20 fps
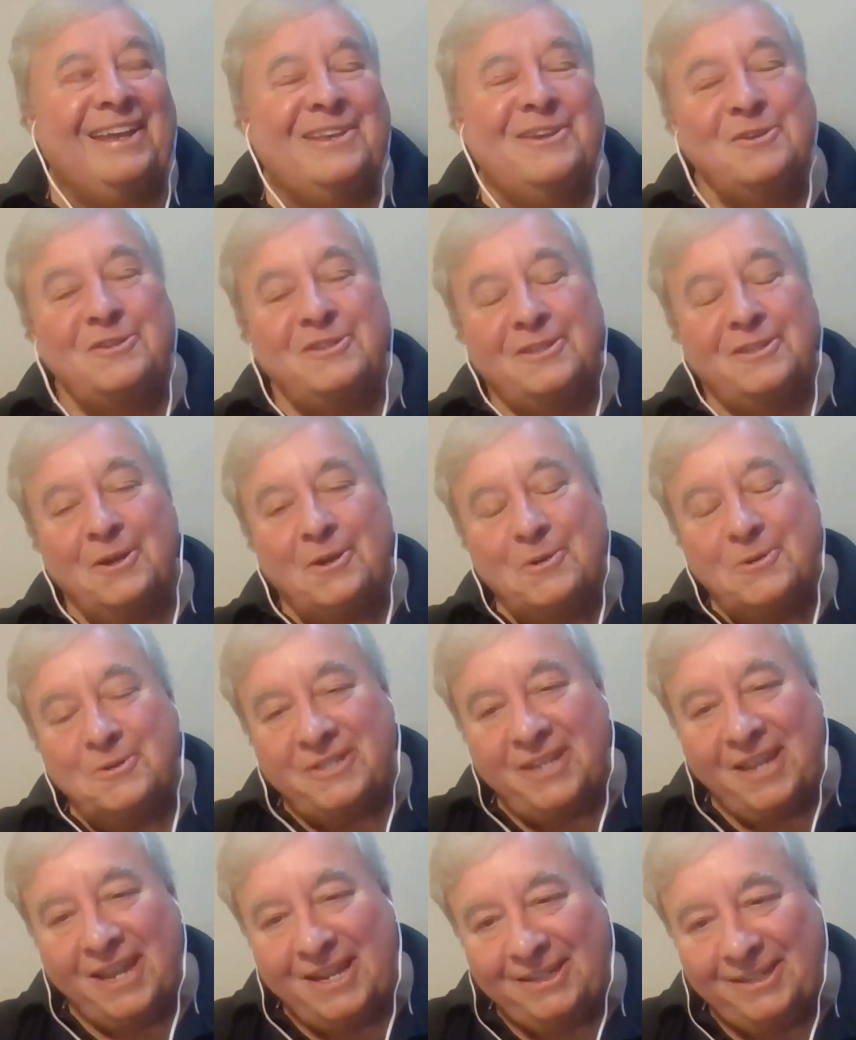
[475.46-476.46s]
I used to
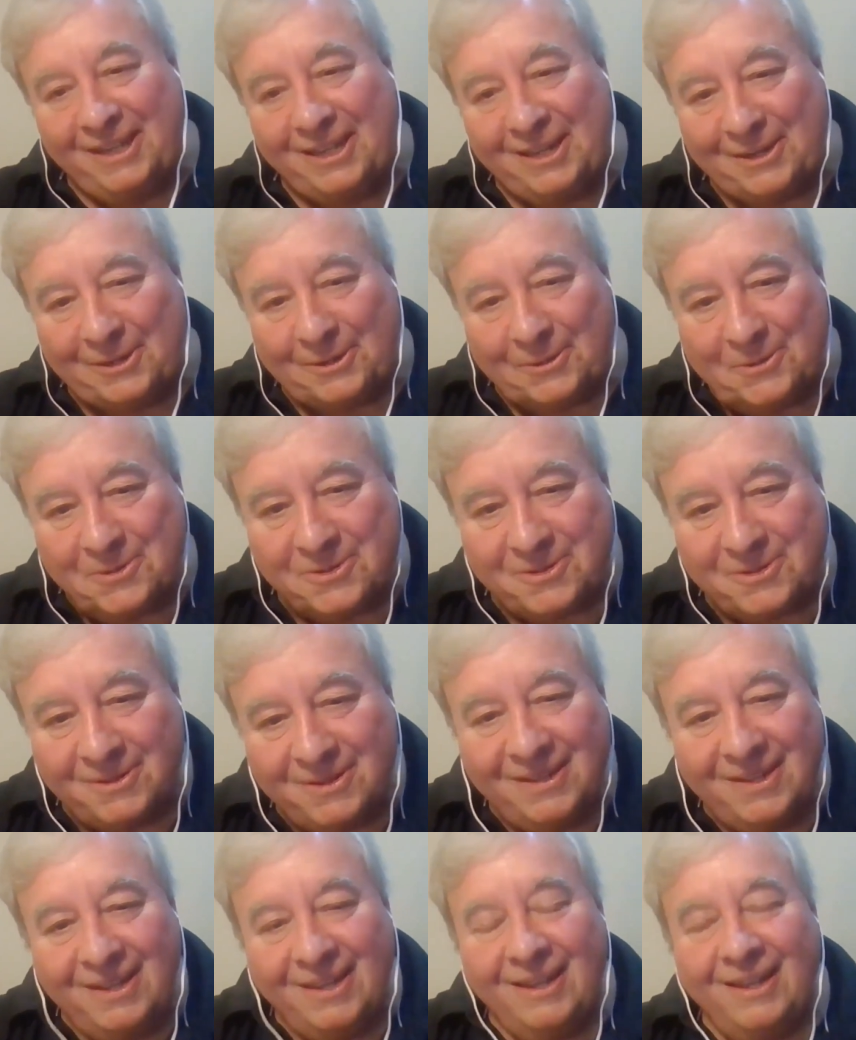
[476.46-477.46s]
own 10 canoes.
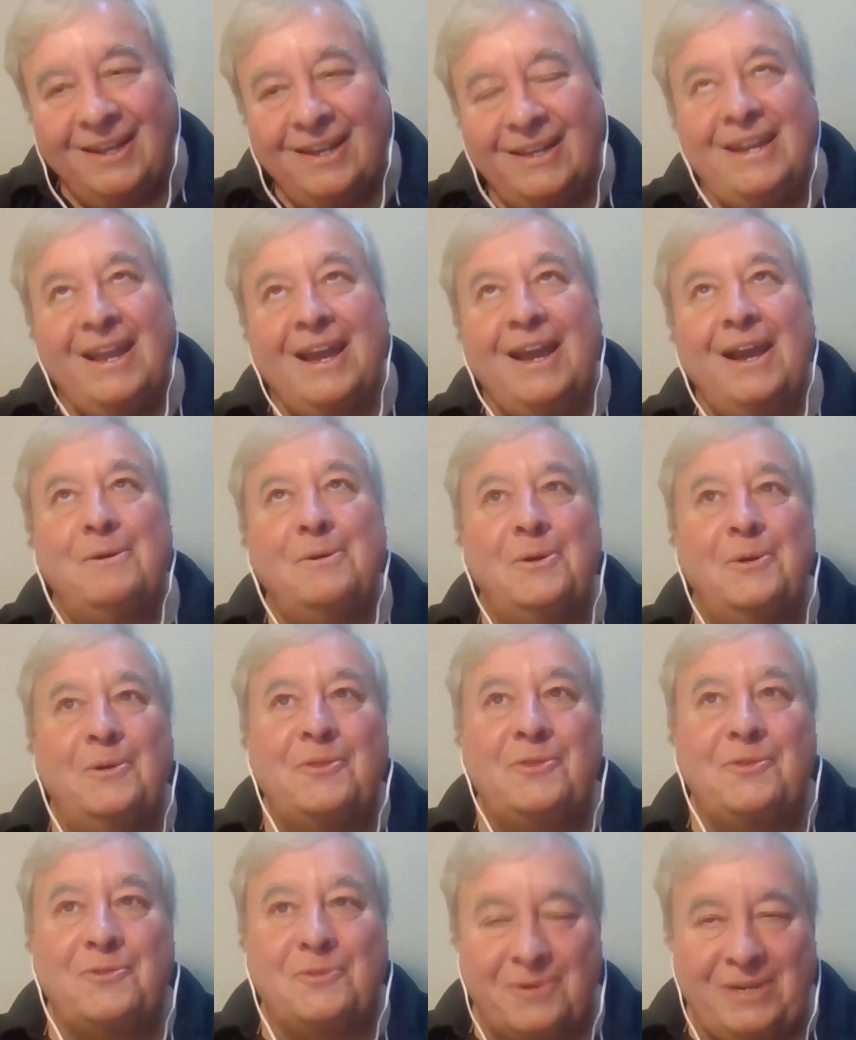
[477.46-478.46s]
I now
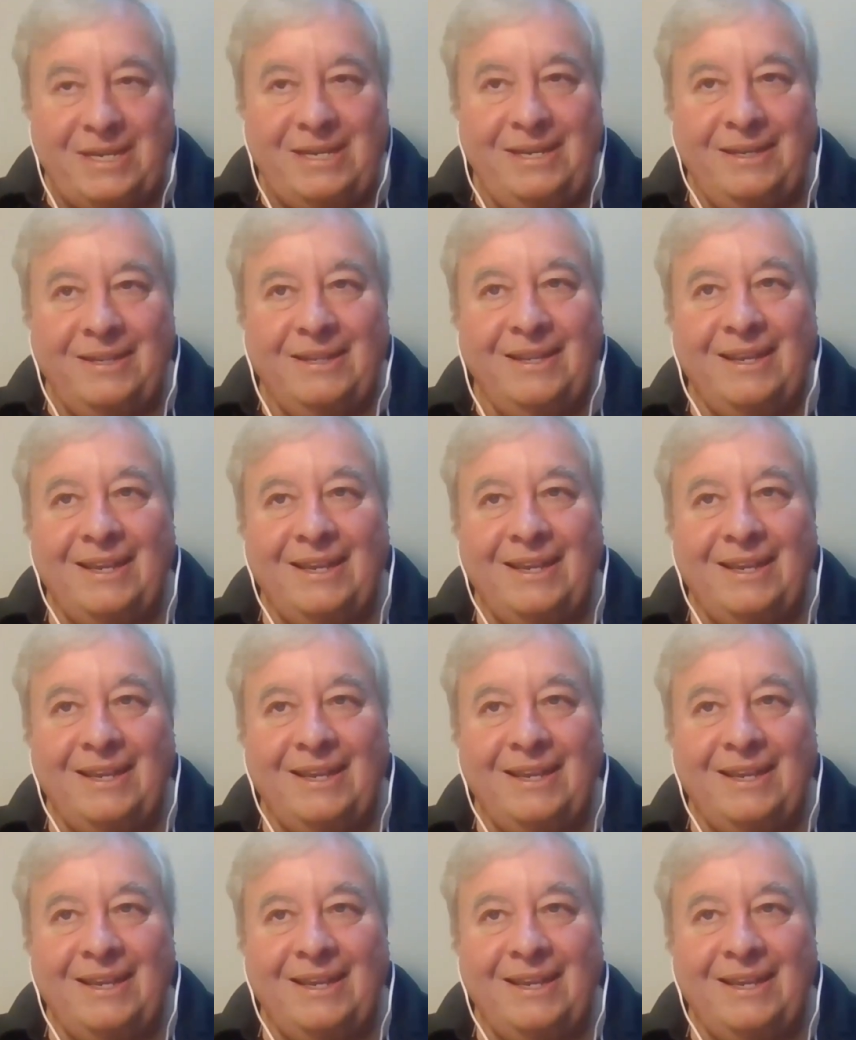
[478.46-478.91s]
own three.